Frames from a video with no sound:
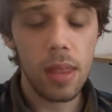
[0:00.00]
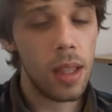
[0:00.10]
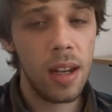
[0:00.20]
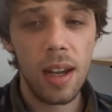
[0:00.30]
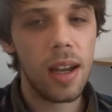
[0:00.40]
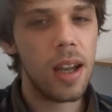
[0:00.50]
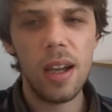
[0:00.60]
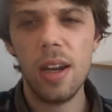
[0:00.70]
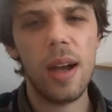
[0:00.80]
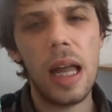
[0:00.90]
and I, I, you
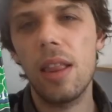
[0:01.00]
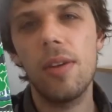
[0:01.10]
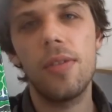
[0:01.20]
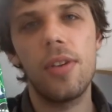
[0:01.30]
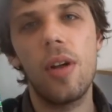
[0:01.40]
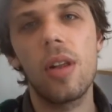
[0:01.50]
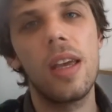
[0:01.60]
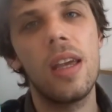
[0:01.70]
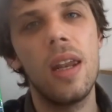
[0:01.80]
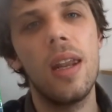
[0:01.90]
know, I loved
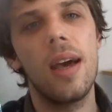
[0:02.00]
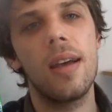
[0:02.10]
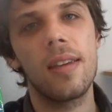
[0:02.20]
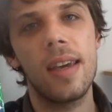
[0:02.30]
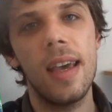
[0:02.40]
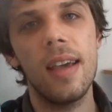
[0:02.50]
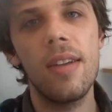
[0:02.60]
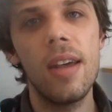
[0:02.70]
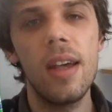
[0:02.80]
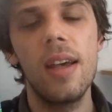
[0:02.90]
Tolkien as a kid
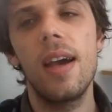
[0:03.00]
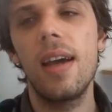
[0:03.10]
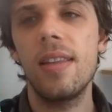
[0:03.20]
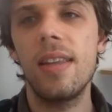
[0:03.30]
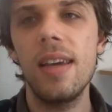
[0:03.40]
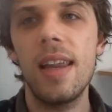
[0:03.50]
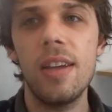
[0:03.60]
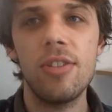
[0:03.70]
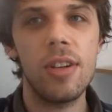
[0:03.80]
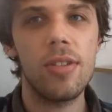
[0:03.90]
and a
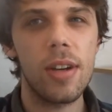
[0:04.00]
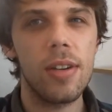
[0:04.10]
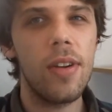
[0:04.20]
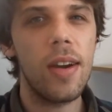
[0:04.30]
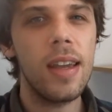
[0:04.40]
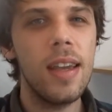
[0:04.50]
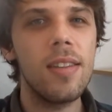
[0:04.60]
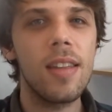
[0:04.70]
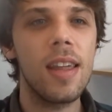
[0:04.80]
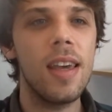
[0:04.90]
teenager, so I could very
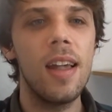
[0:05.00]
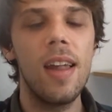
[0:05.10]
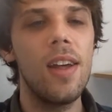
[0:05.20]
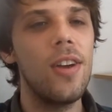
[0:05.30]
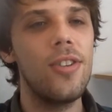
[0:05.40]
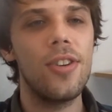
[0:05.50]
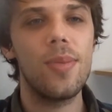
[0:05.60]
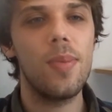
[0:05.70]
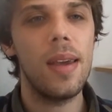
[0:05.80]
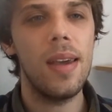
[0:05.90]
easily just
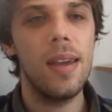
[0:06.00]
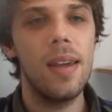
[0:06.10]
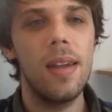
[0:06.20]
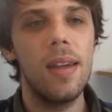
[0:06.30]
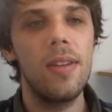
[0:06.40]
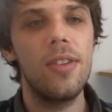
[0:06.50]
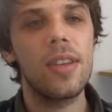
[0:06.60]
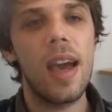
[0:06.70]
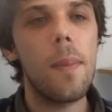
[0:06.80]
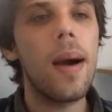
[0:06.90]
be just
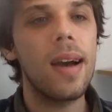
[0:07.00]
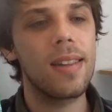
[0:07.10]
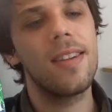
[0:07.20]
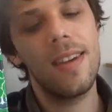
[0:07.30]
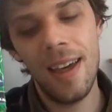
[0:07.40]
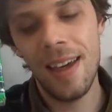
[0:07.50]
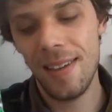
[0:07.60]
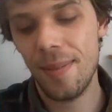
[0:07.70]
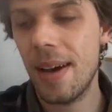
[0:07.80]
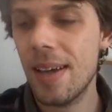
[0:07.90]
get back to
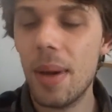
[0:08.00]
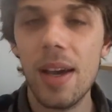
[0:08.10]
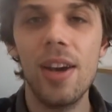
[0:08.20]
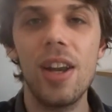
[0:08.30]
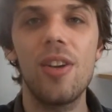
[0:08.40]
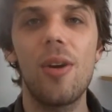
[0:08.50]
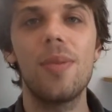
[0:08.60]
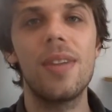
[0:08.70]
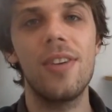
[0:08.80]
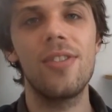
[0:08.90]
my, my earlier
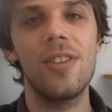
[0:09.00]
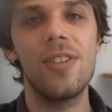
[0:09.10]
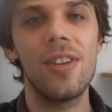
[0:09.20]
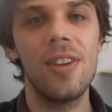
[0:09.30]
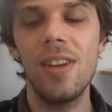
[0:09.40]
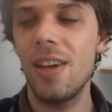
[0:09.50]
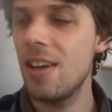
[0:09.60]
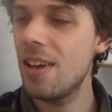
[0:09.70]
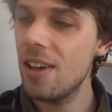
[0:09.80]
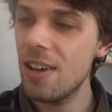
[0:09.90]
obsessions and
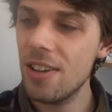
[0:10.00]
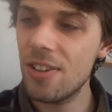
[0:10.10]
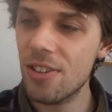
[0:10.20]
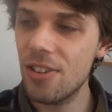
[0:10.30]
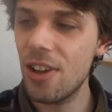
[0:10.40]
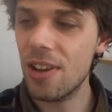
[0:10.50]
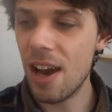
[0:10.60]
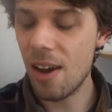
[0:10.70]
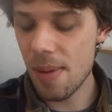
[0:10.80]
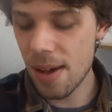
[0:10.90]
just nerd
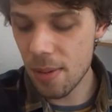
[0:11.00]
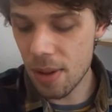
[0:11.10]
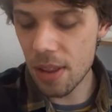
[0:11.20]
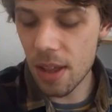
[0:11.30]
out a bit with